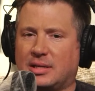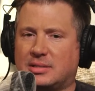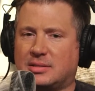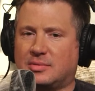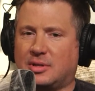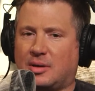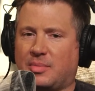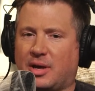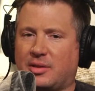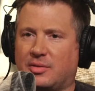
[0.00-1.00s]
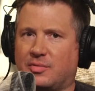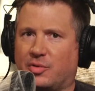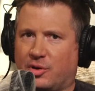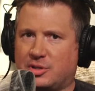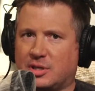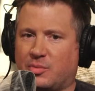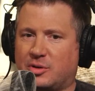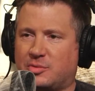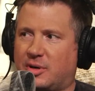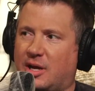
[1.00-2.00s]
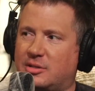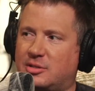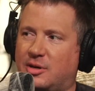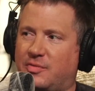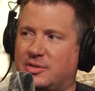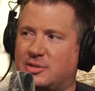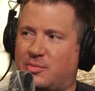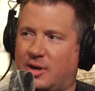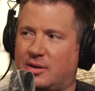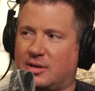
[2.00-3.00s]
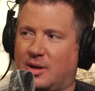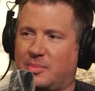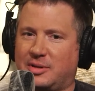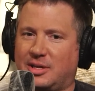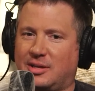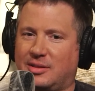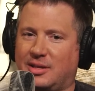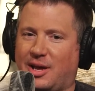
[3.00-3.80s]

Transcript: it's done by Virgin, which we're not sure if it's the record company, the